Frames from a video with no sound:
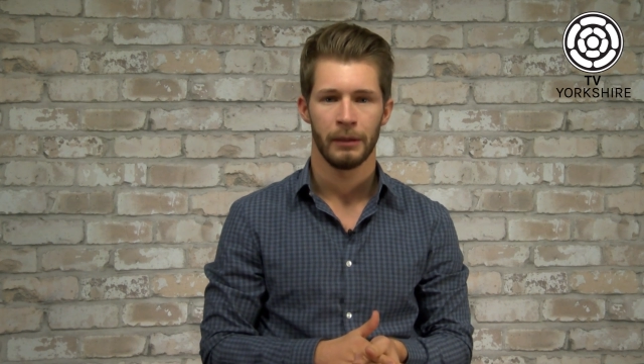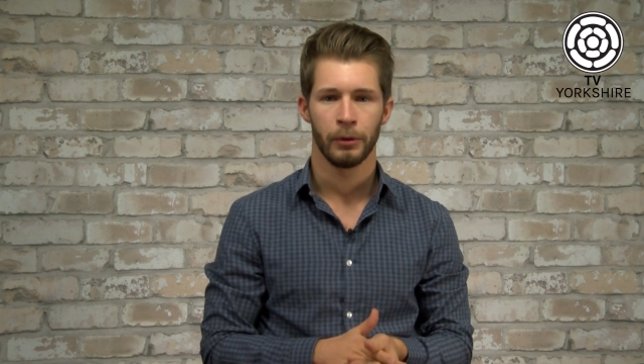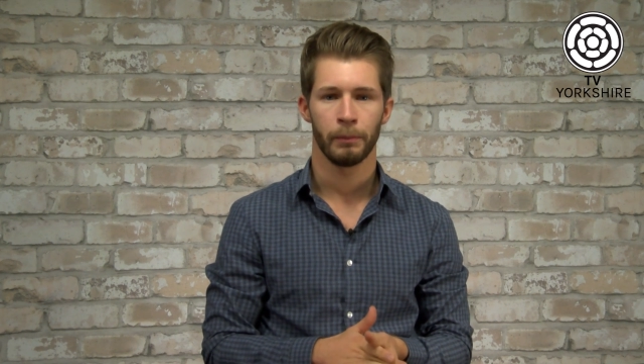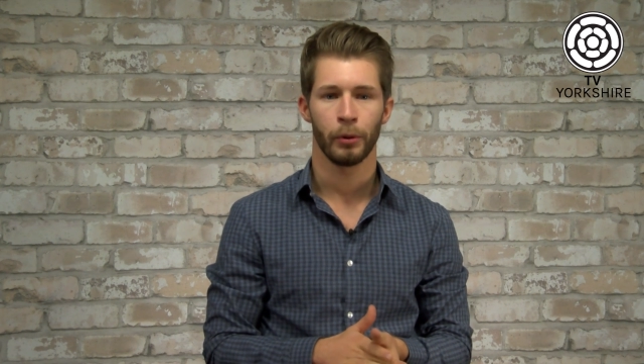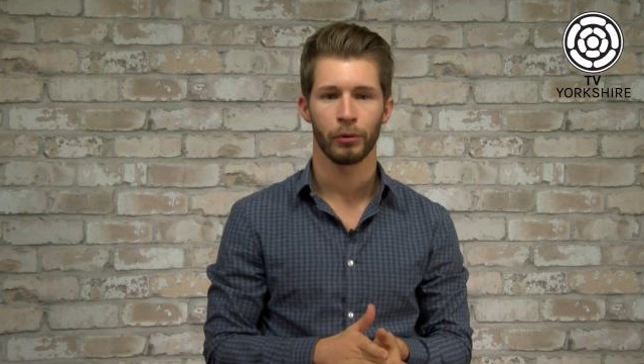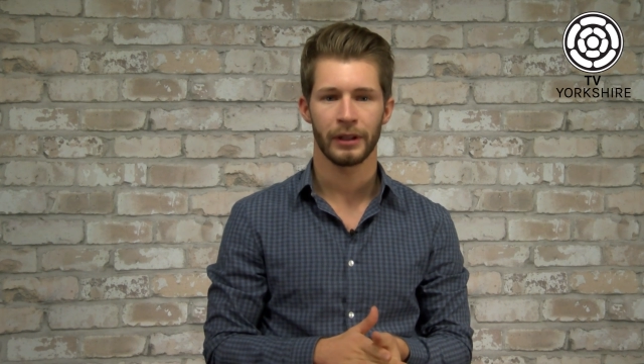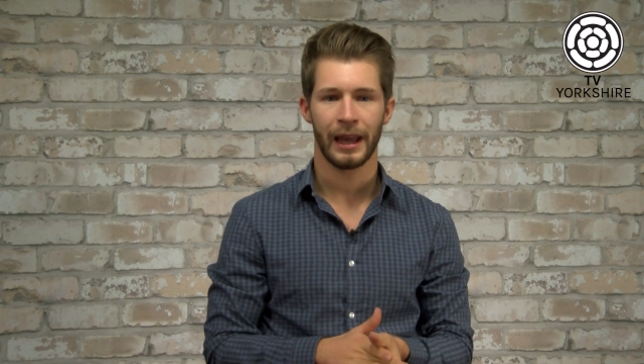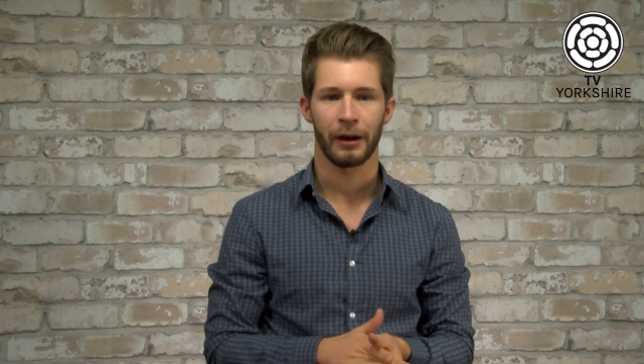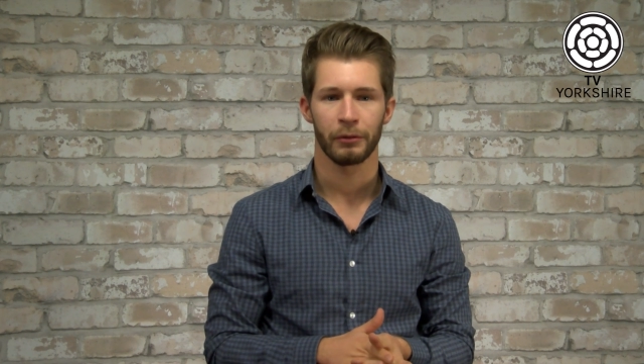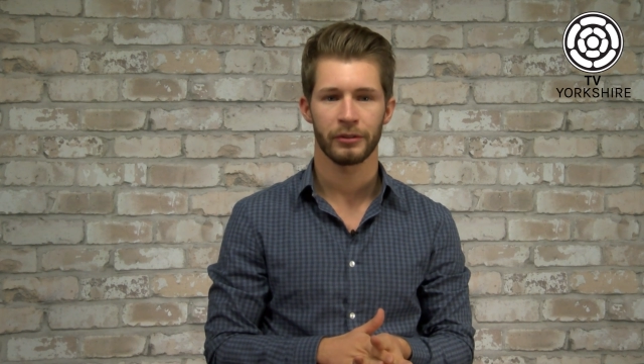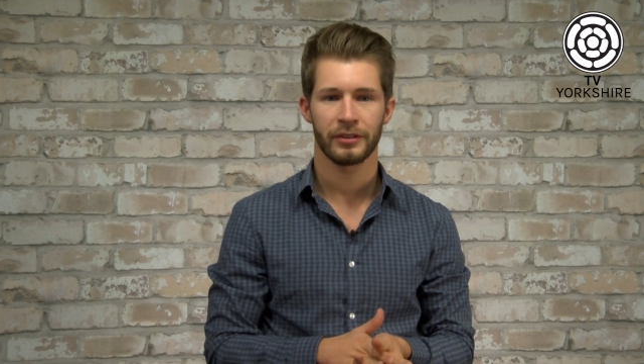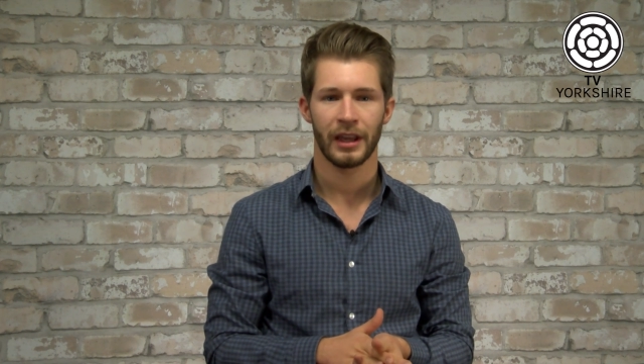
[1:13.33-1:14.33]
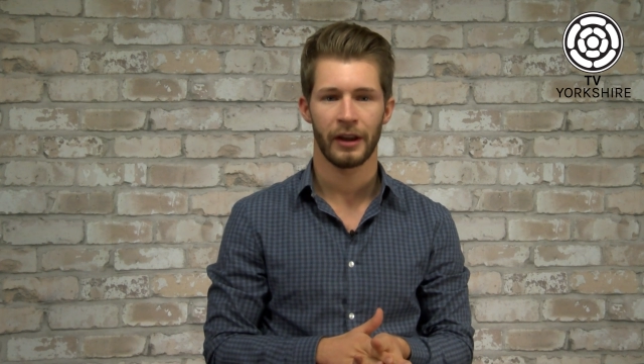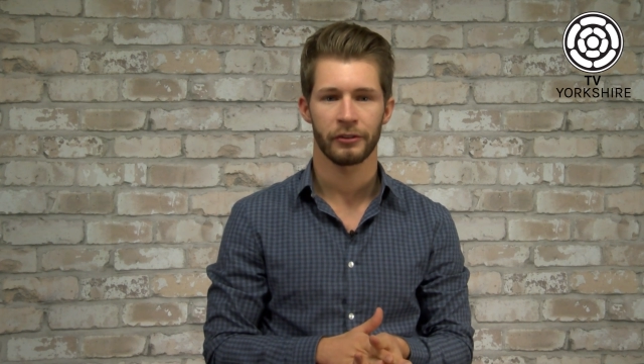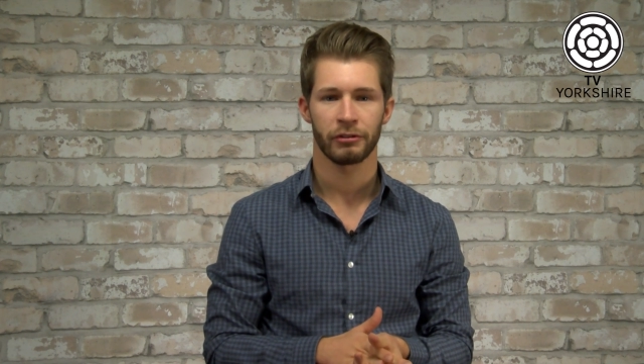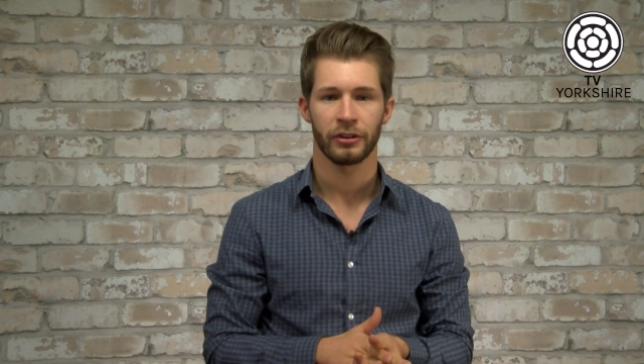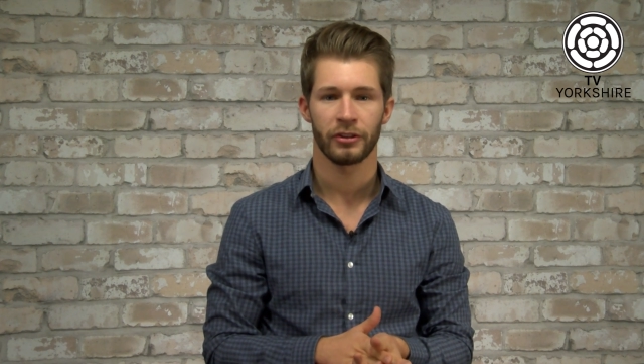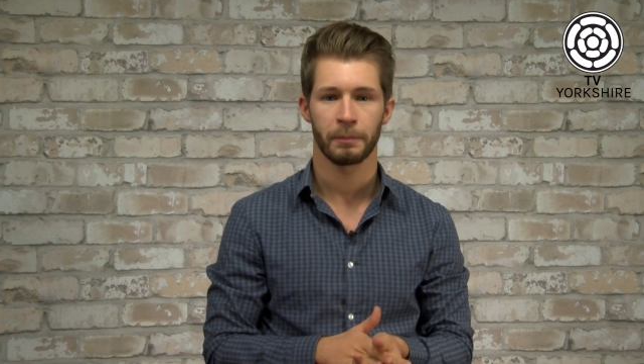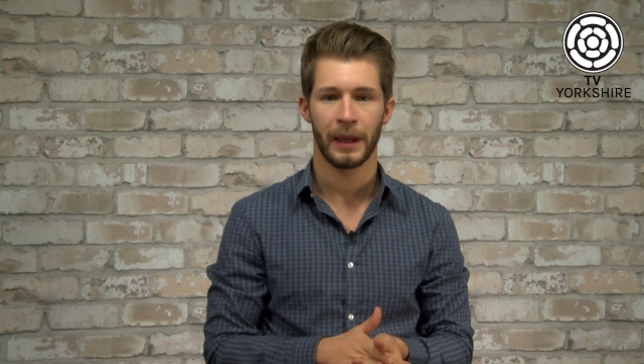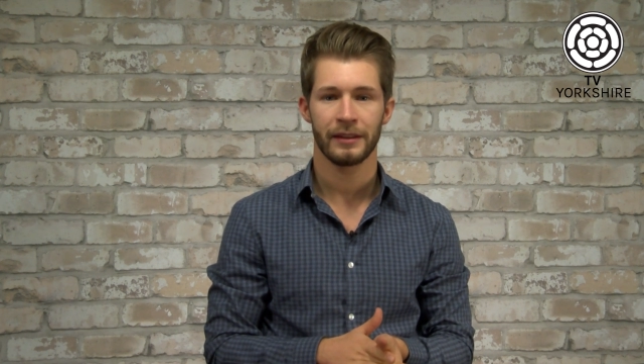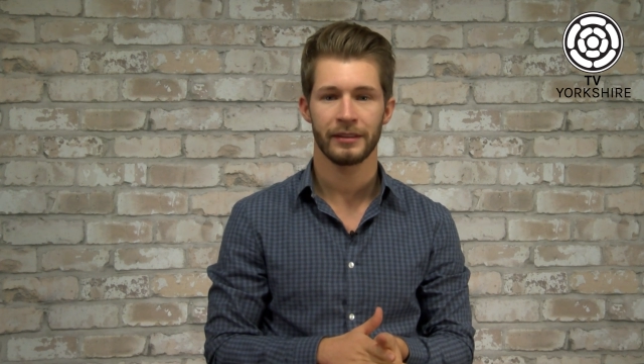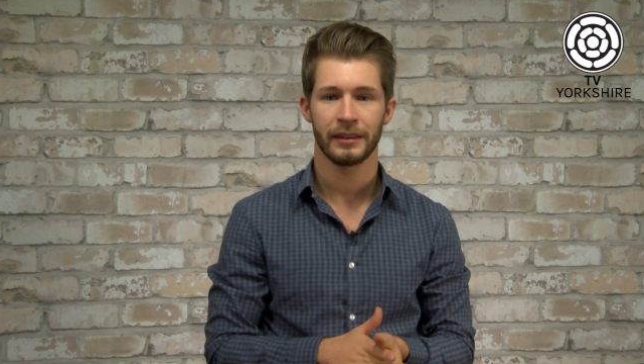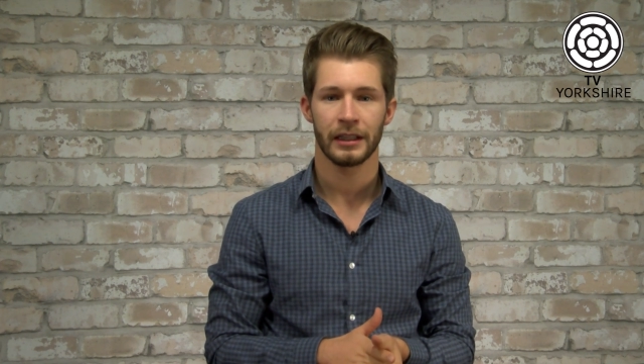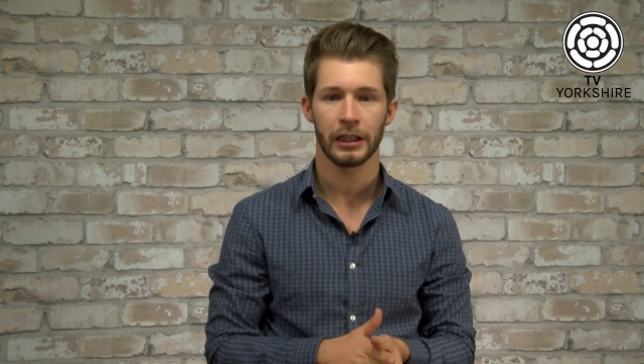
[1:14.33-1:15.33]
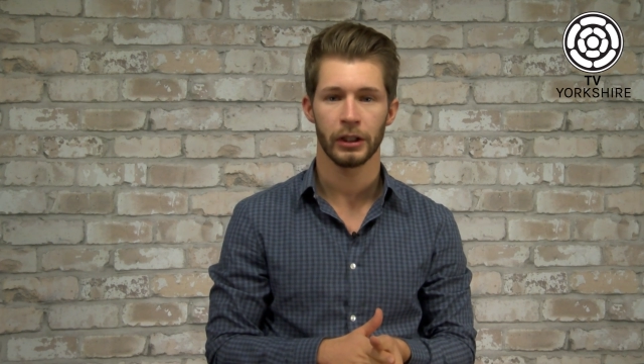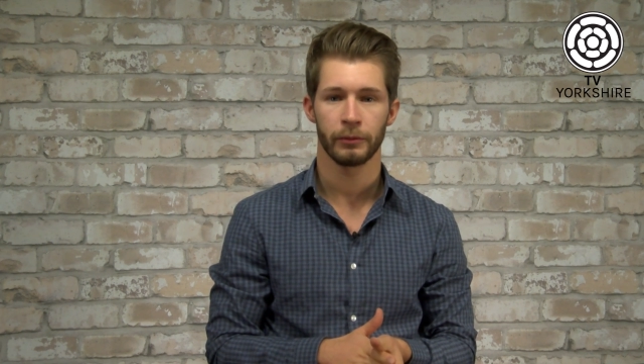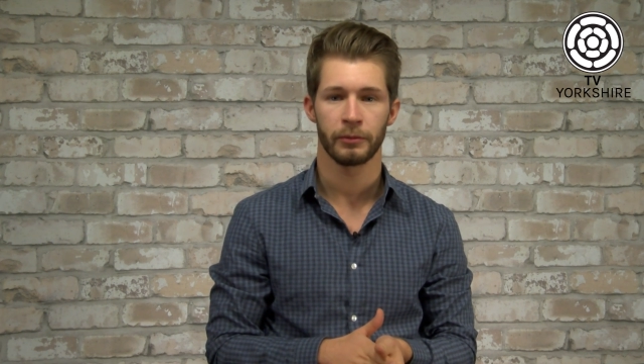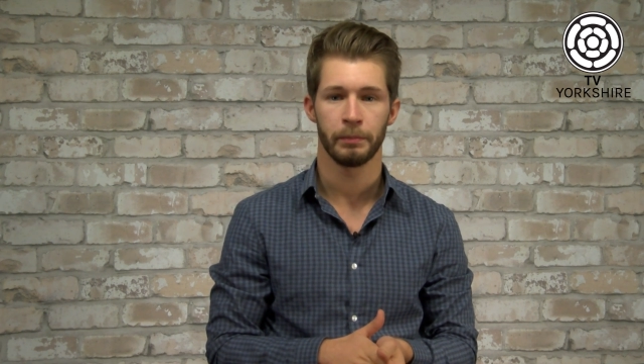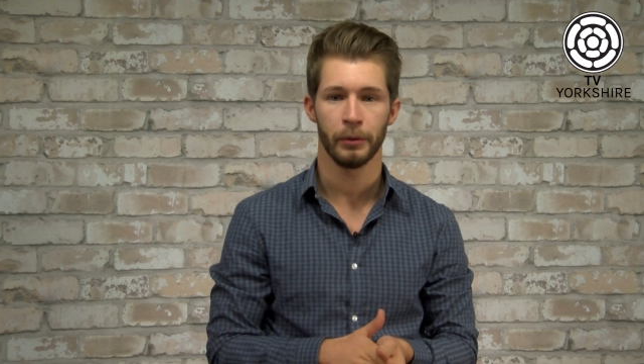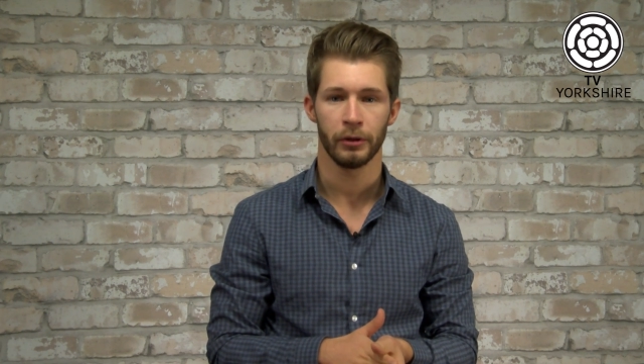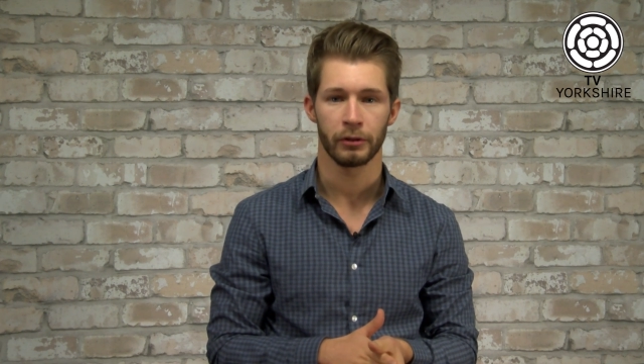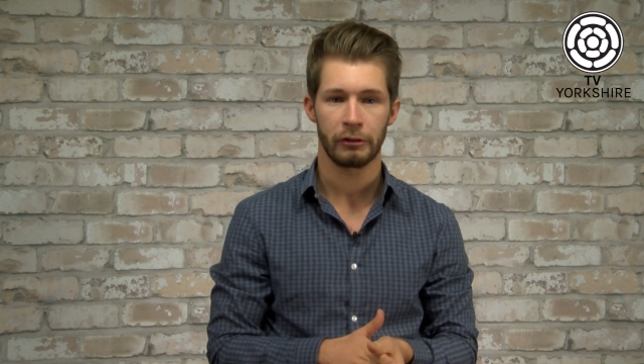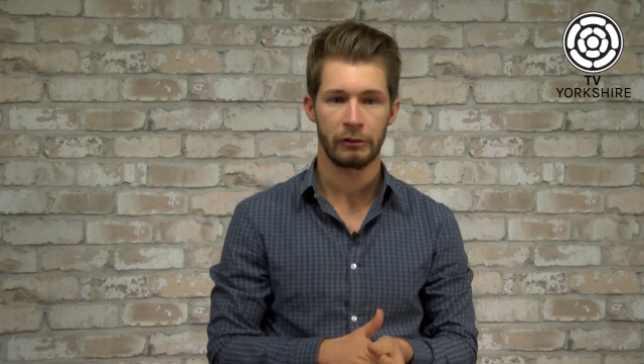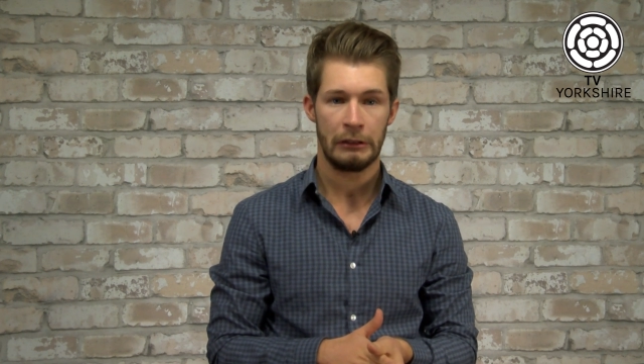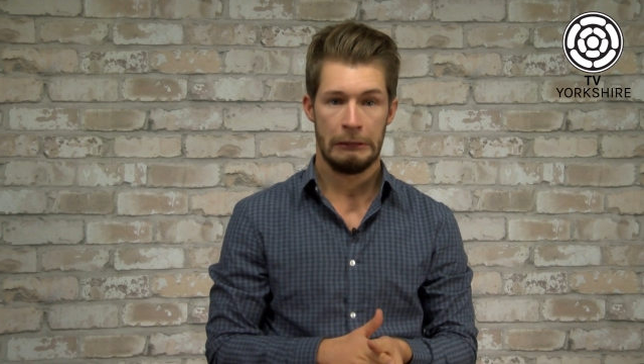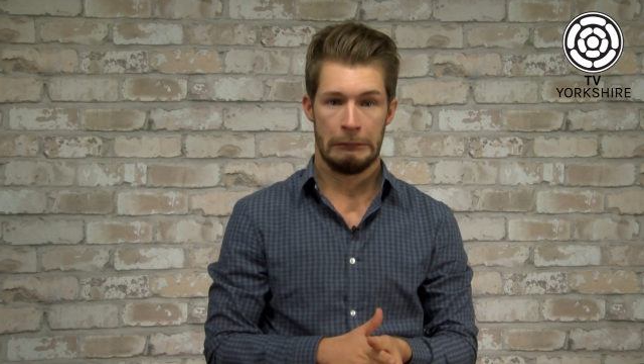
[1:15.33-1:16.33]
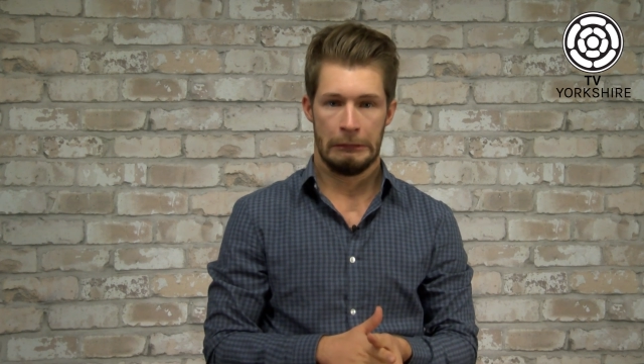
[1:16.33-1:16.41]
but pulled out after inspecting the club's books.